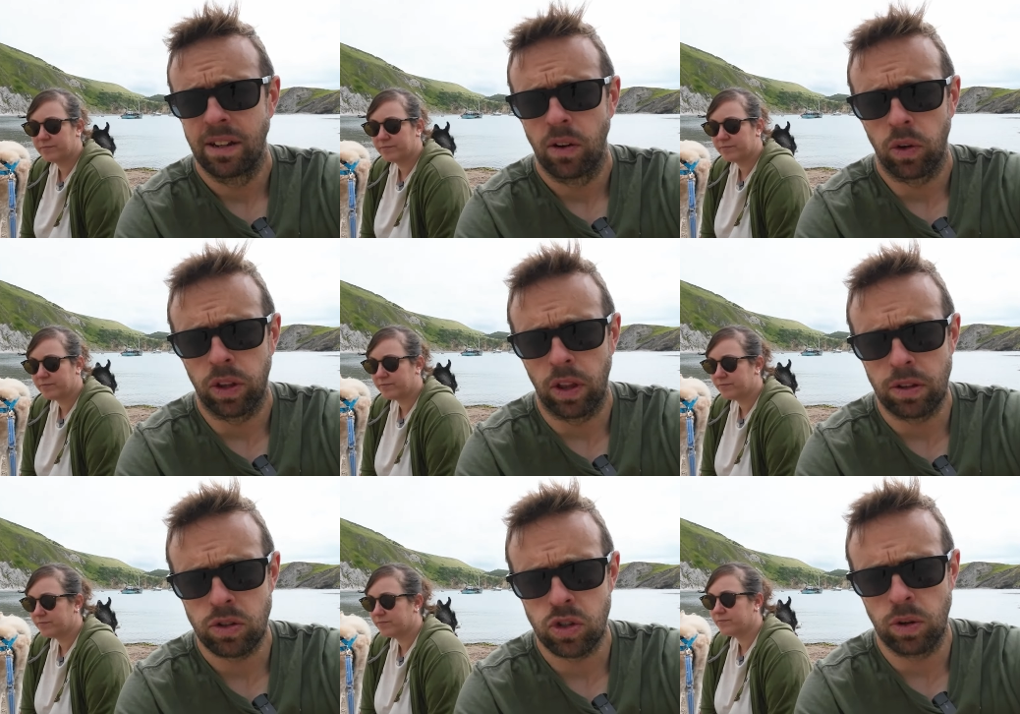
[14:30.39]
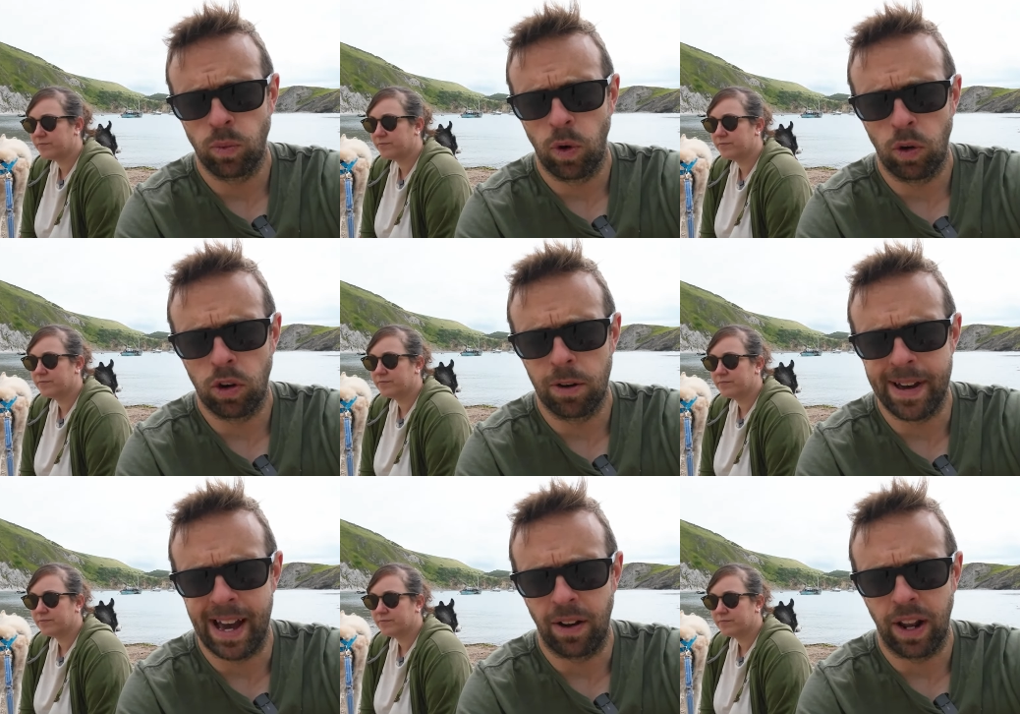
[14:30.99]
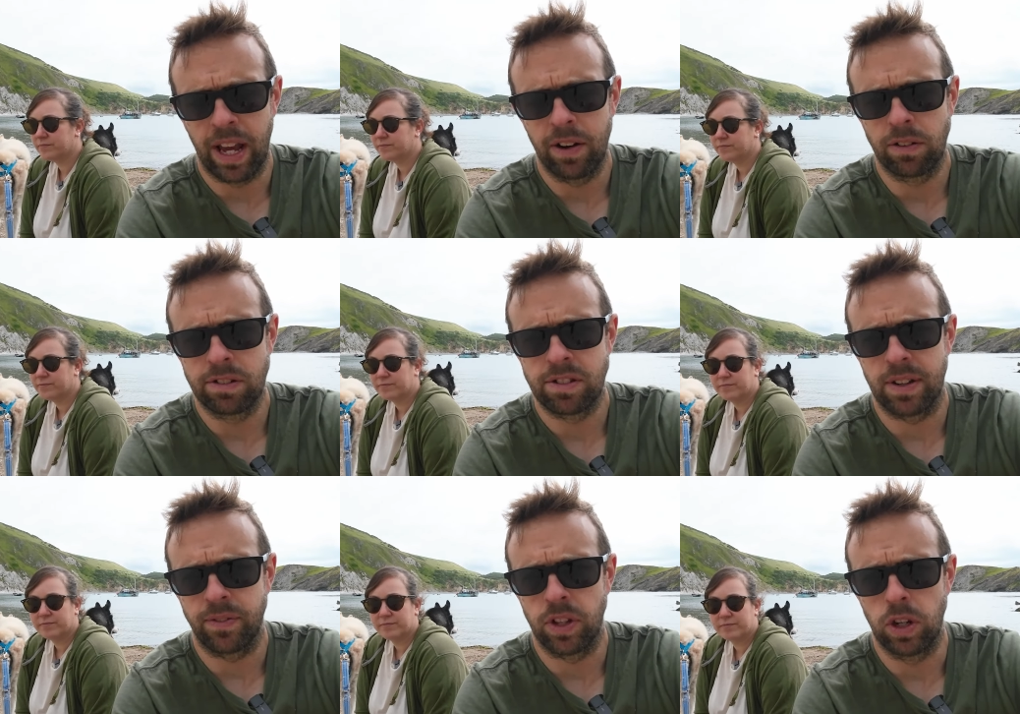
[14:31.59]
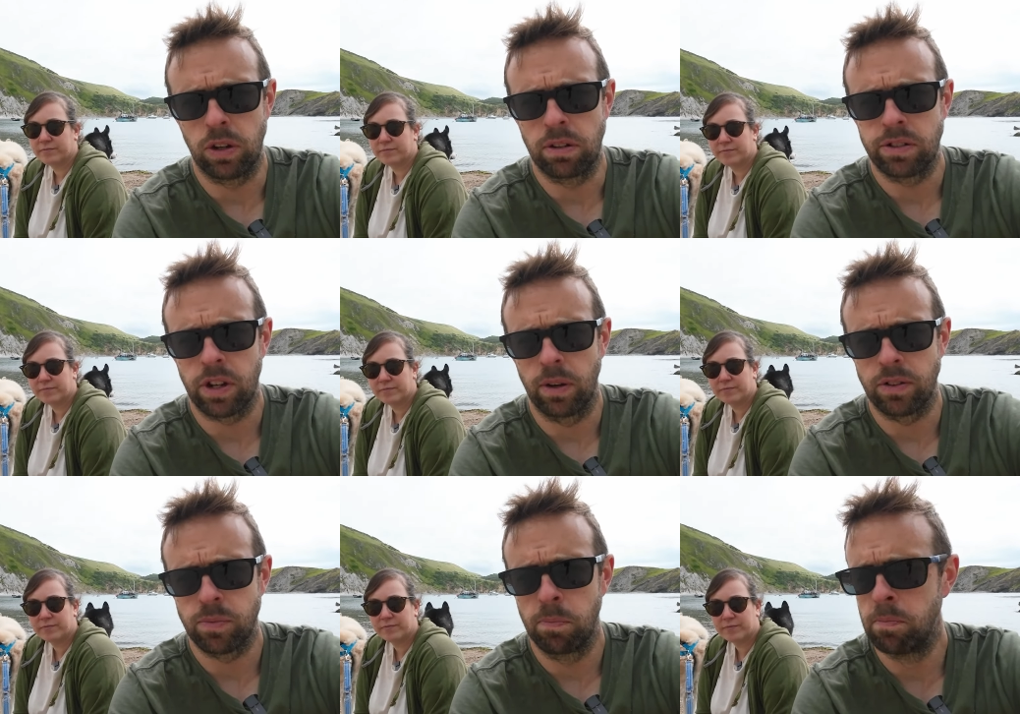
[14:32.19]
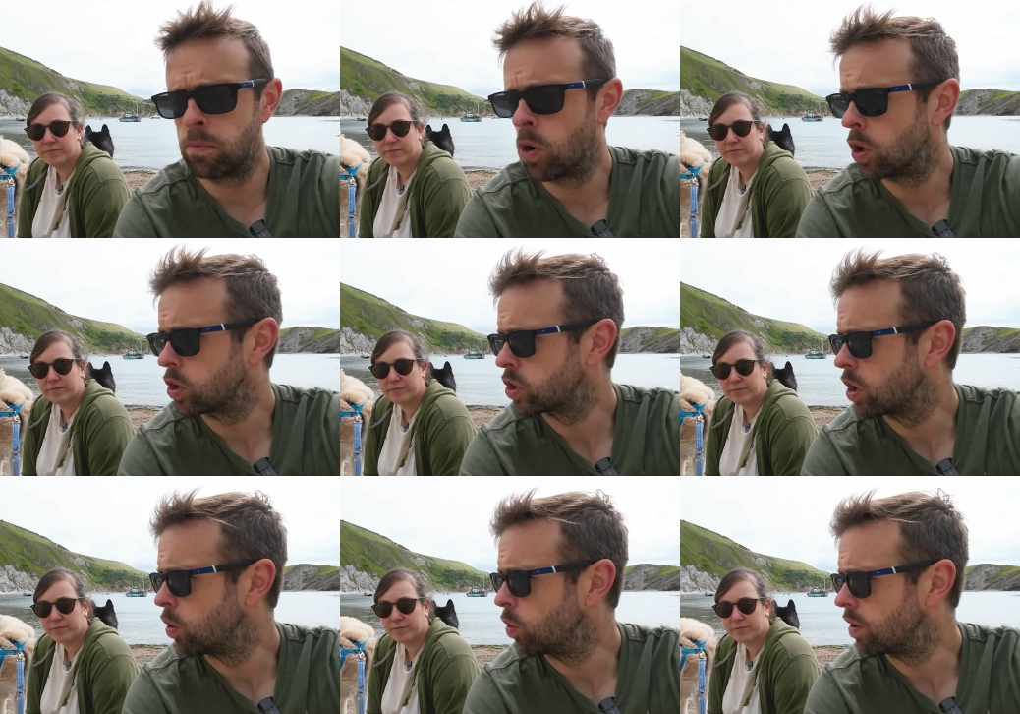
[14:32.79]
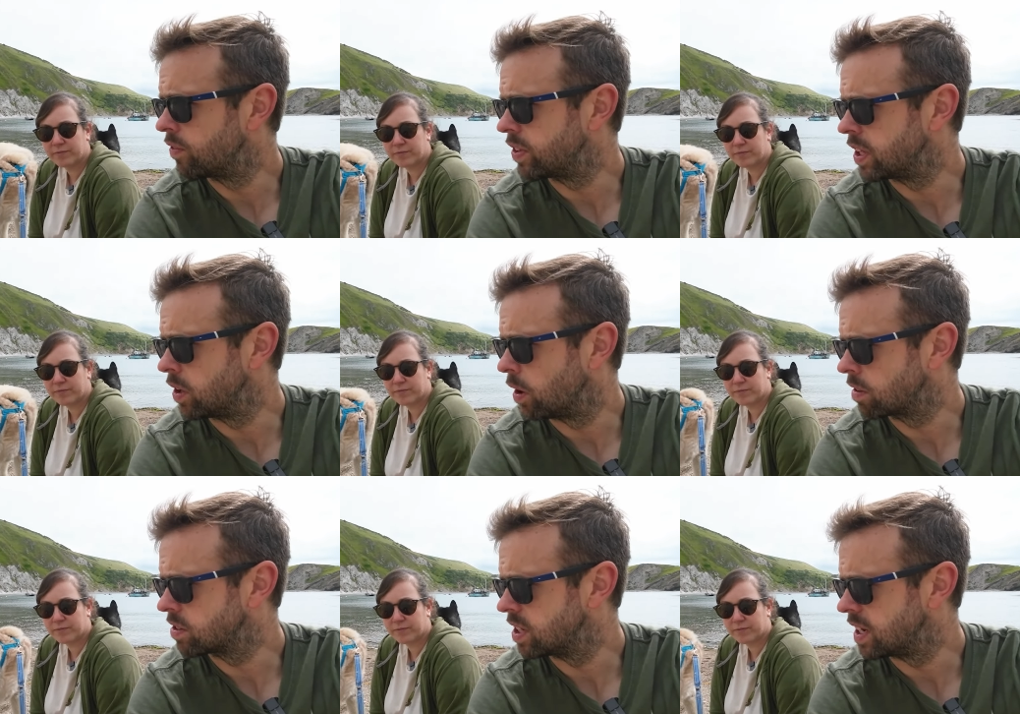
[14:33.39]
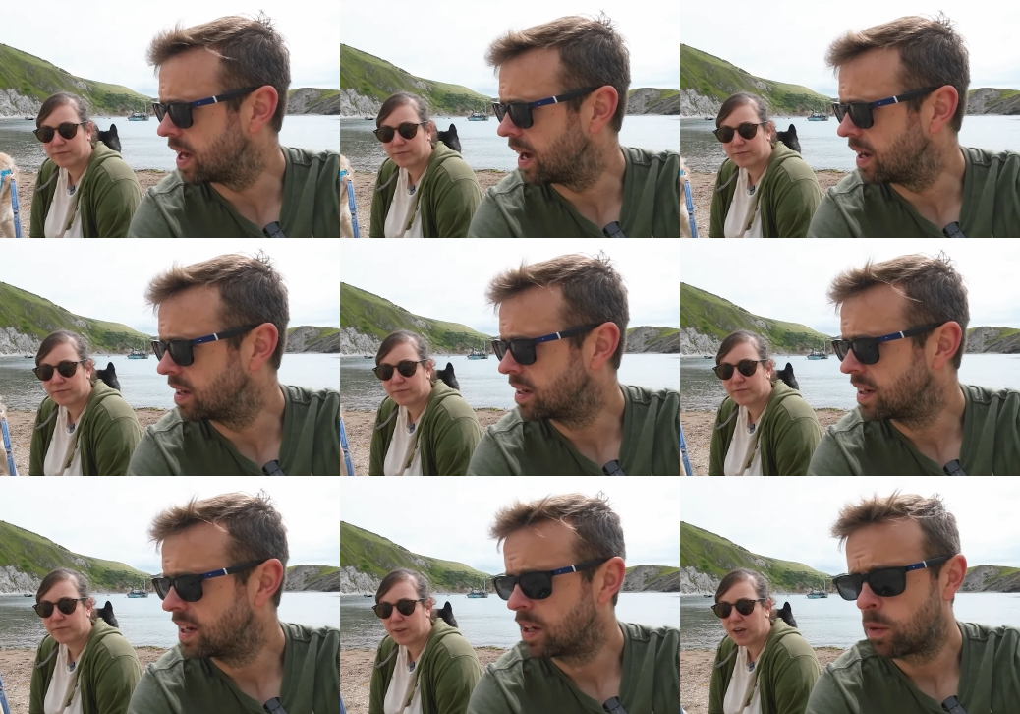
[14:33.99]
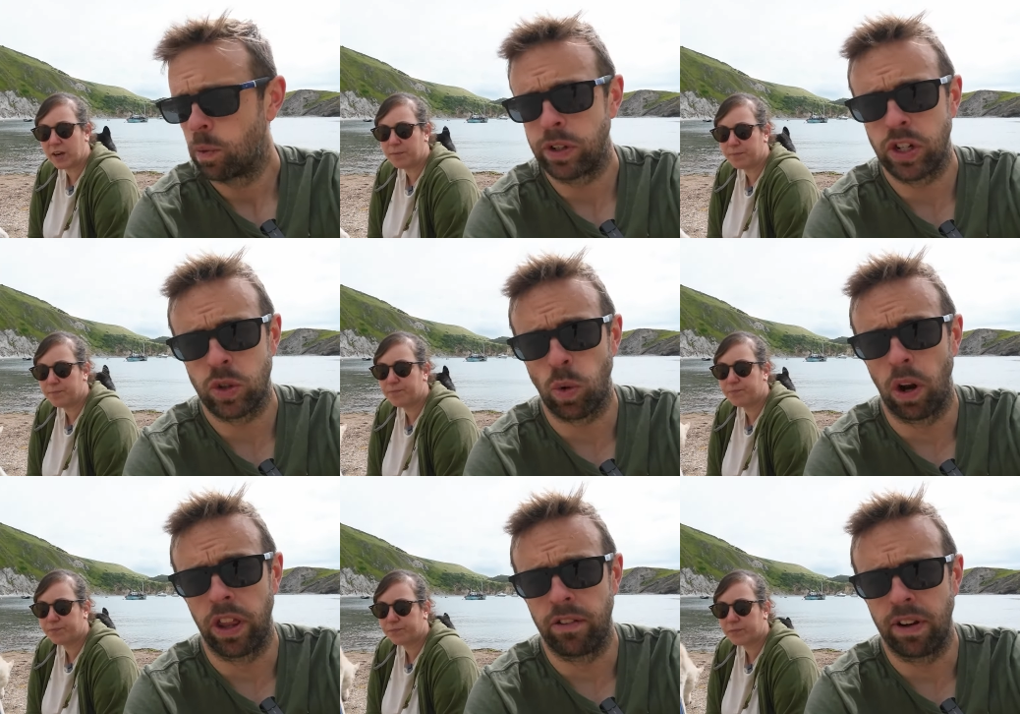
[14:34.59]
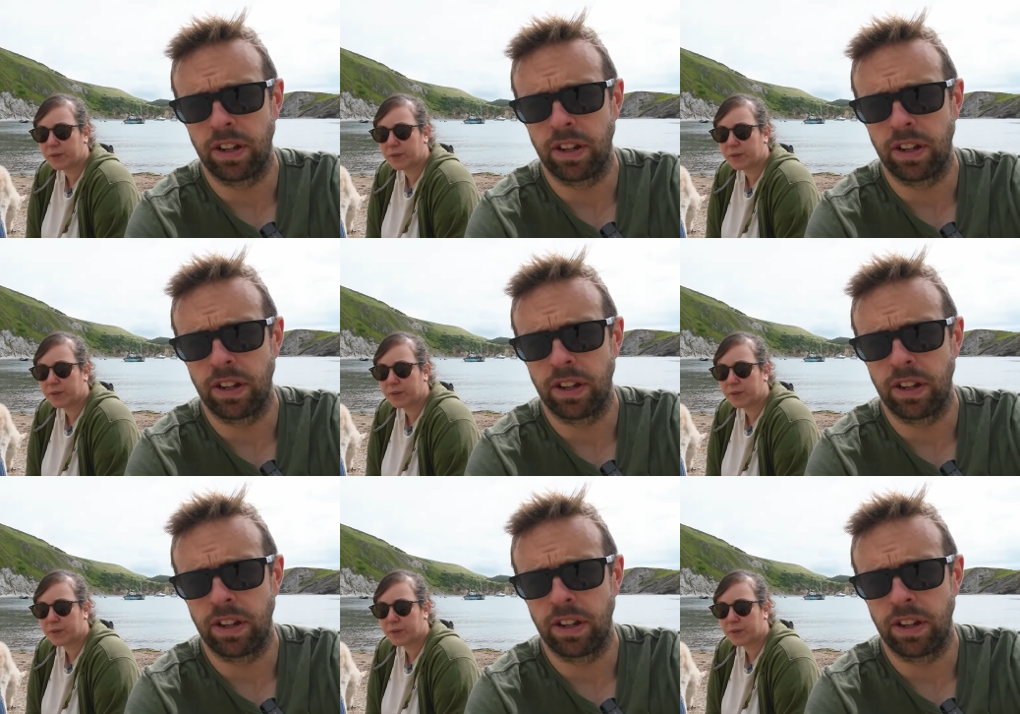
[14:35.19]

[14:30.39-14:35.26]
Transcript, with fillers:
Speaker 1: although the sun will come out later on this afternoon, so it's much cooler for the dogs today. Yeah. Which is one of the